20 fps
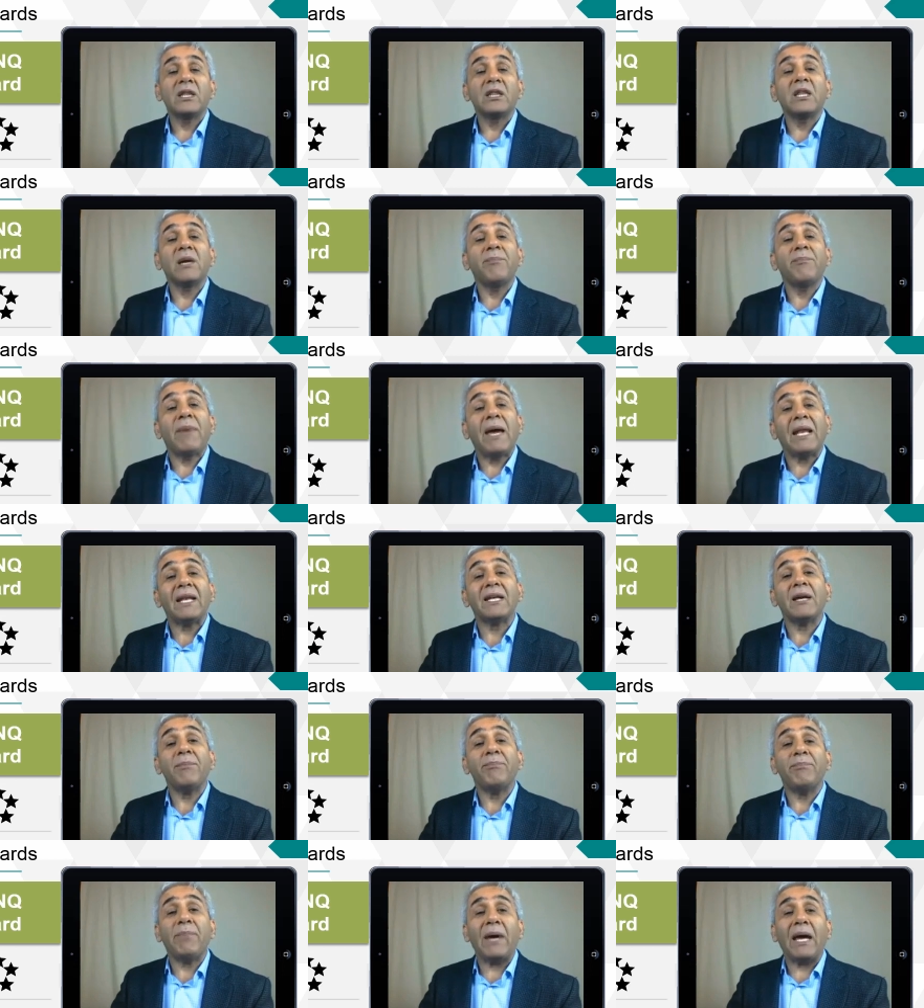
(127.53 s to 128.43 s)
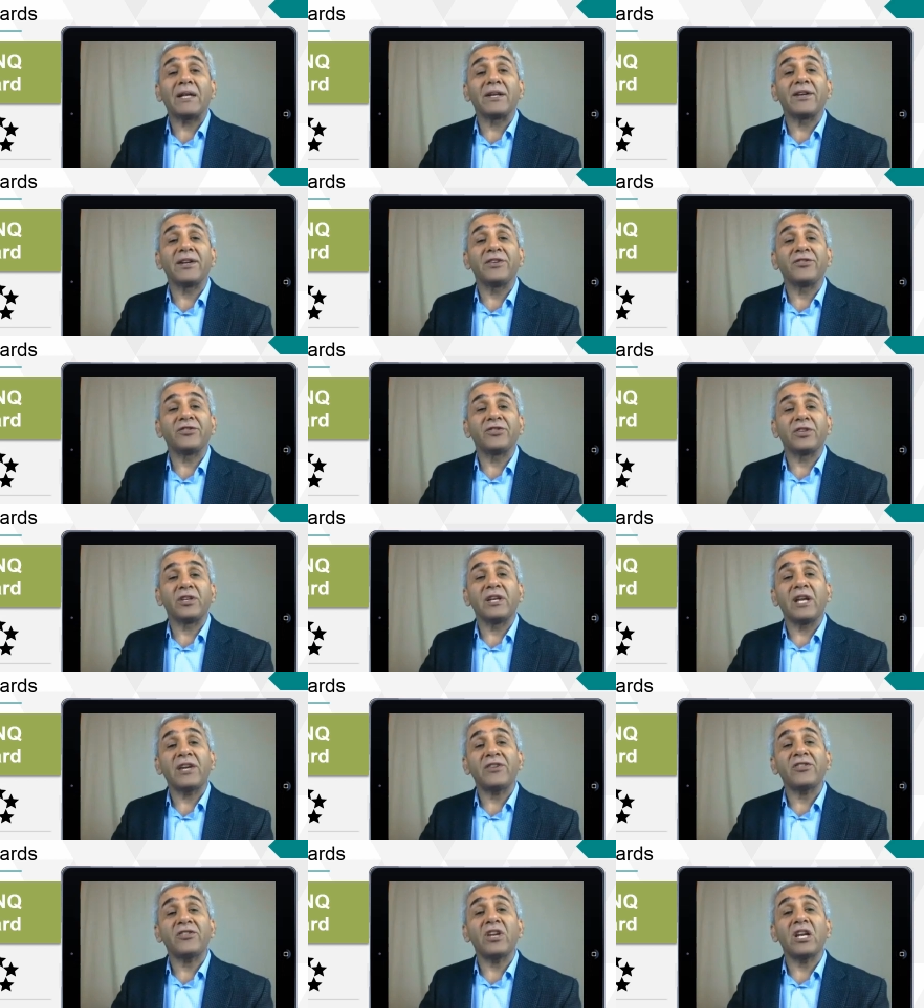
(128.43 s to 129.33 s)
The Malcolm Baldrige
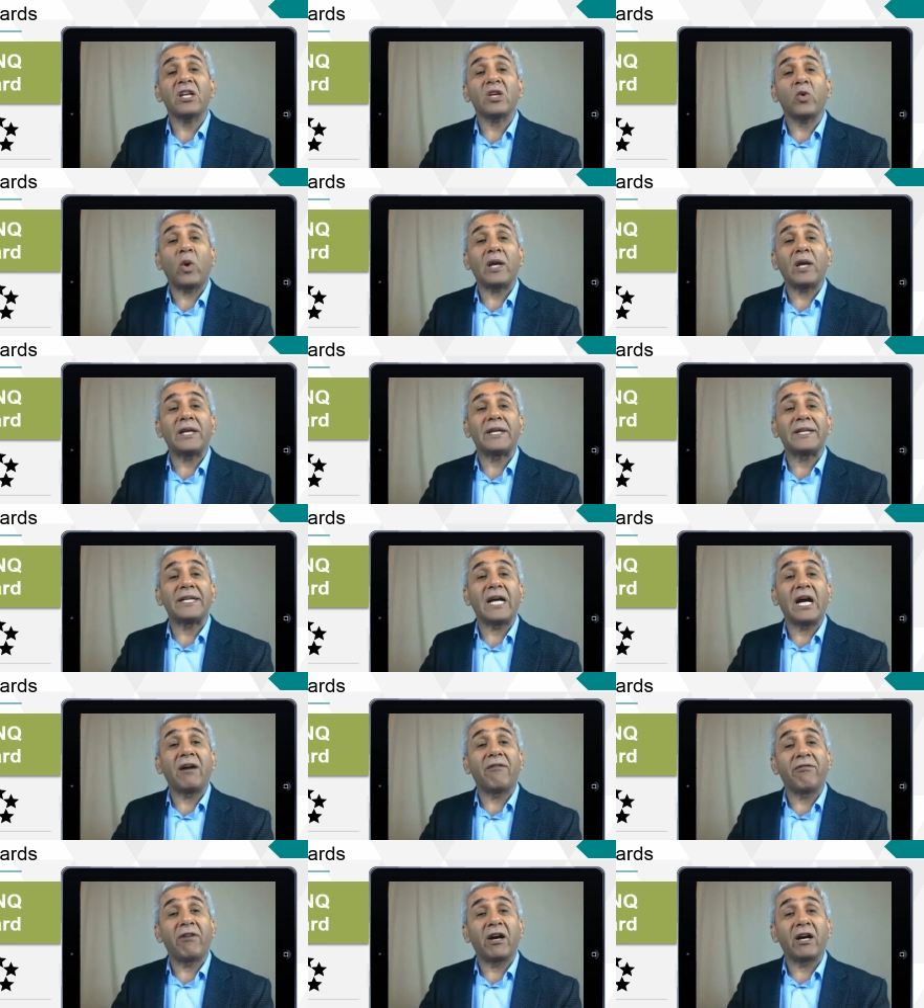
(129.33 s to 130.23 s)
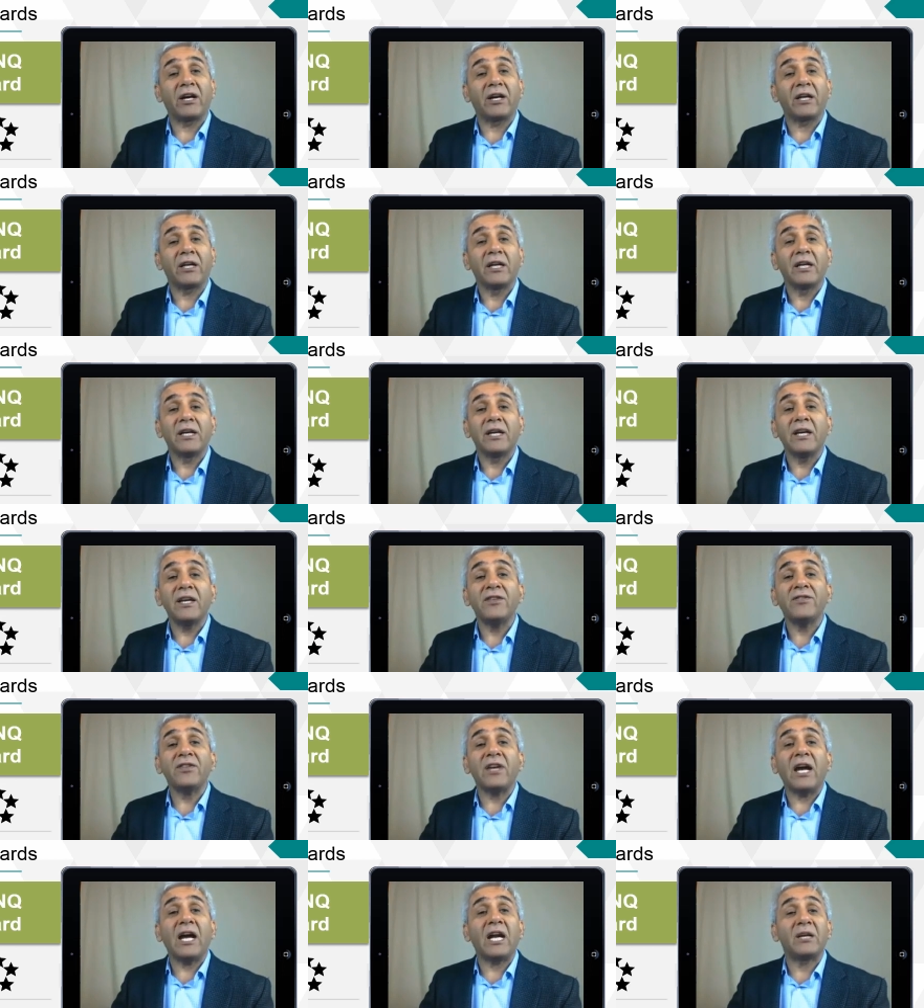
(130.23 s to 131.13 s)
National Quality Award
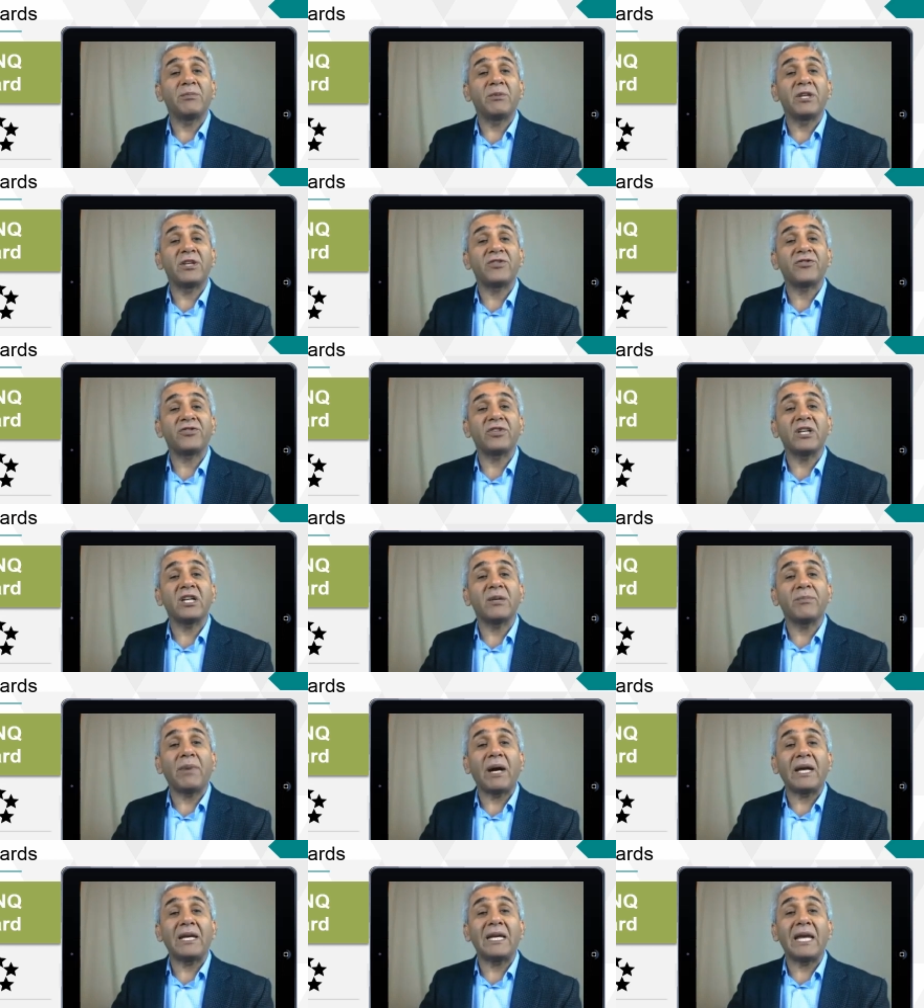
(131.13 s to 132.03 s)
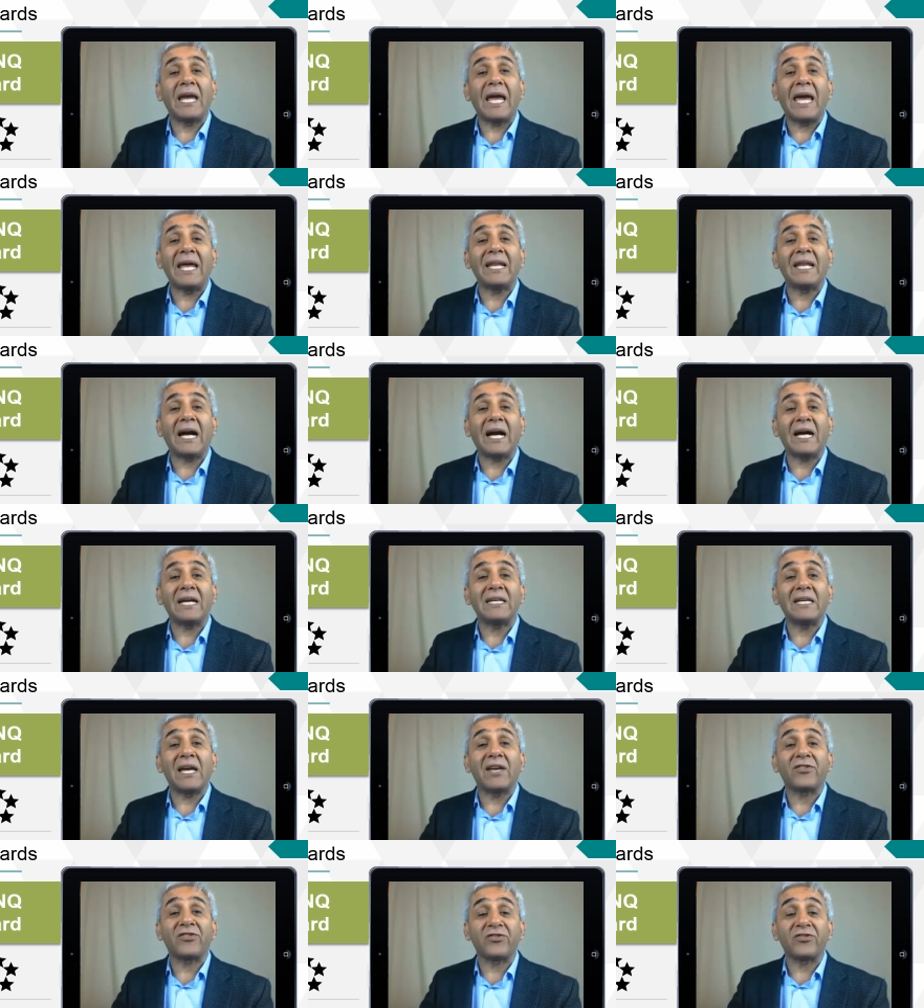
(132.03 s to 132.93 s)
is administered by
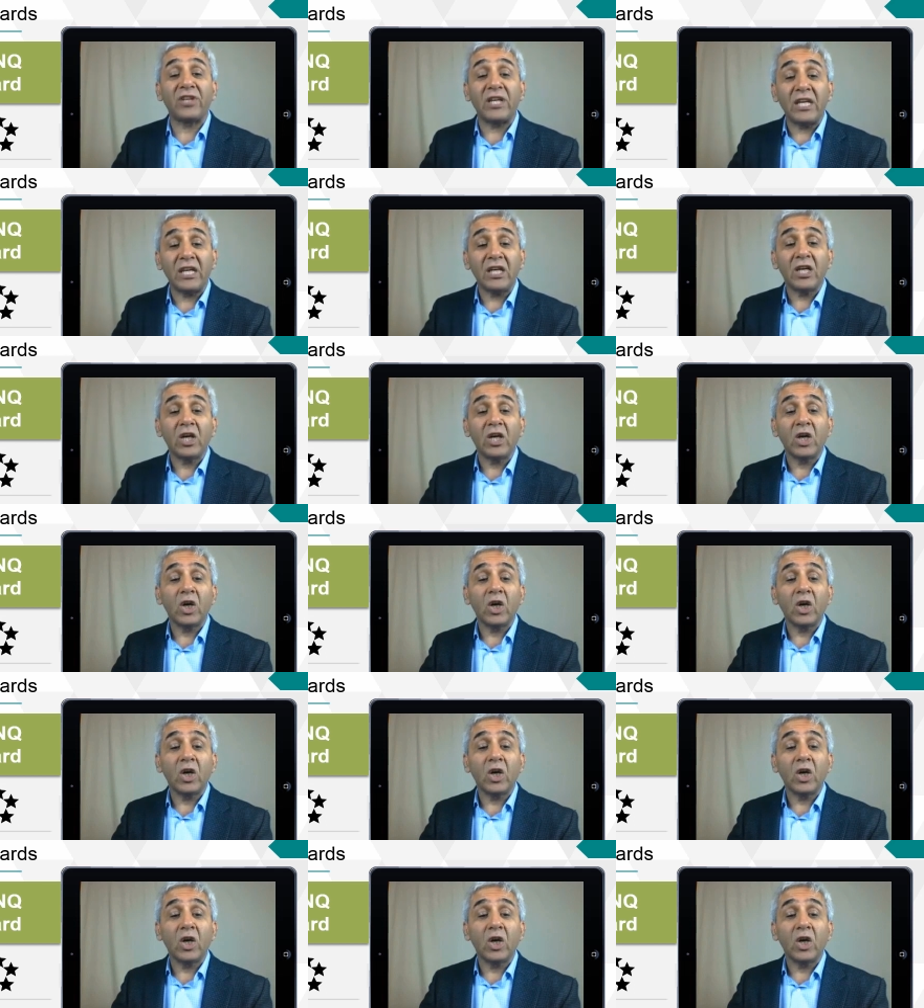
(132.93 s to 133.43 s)
NIST,